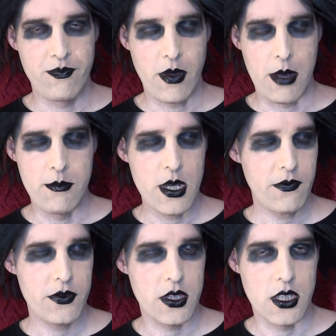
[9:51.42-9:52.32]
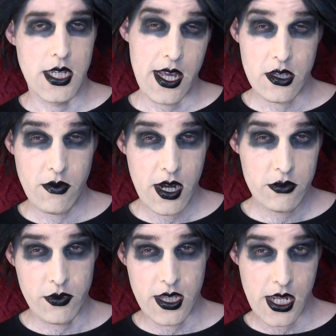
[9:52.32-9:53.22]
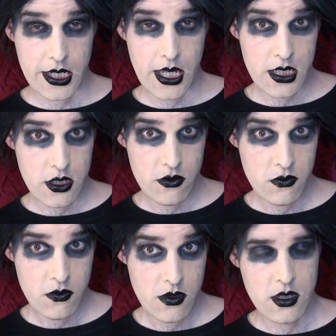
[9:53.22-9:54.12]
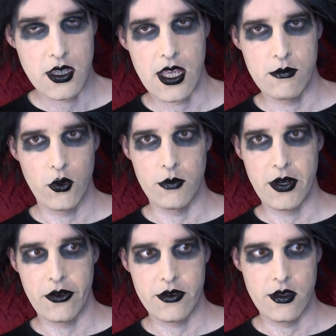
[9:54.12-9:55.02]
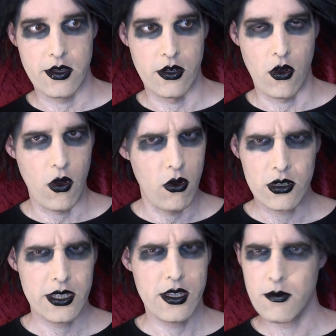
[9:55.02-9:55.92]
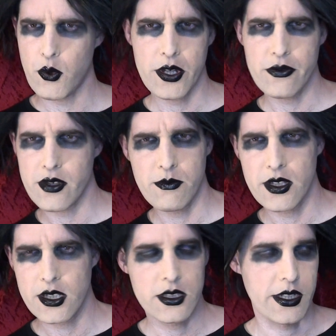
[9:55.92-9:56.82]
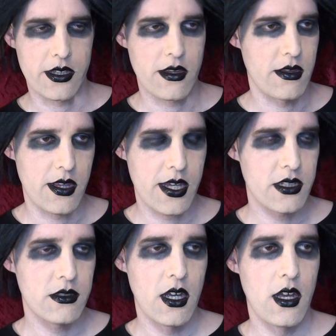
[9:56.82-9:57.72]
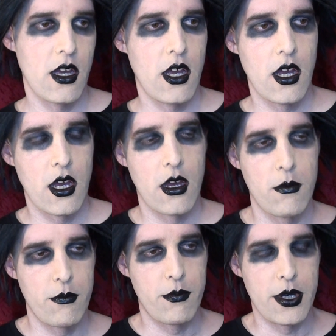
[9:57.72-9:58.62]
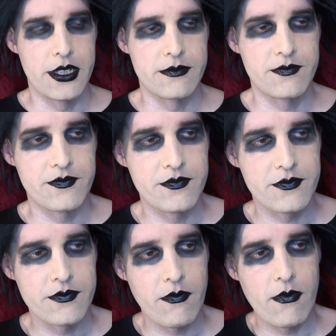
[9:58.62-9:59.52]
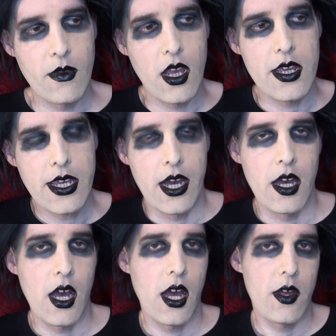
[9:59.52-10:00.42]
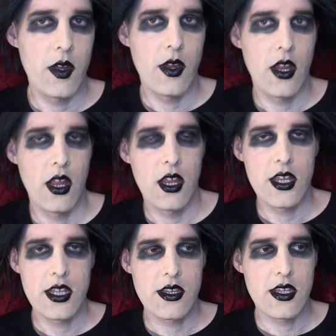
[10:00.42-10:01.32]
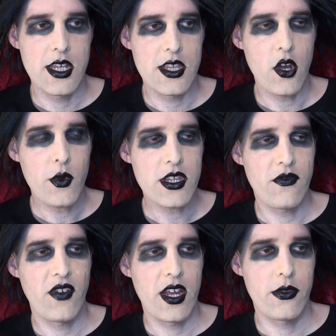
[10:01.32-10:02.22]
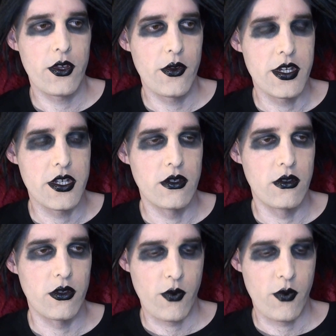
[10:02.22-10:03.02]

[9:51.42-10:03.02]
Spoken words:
I miffed that the Tesseract was yet again used. It's had more appearances than Hulk at this point or something. Like, it's insane. But yeah, it's always a fan theory till the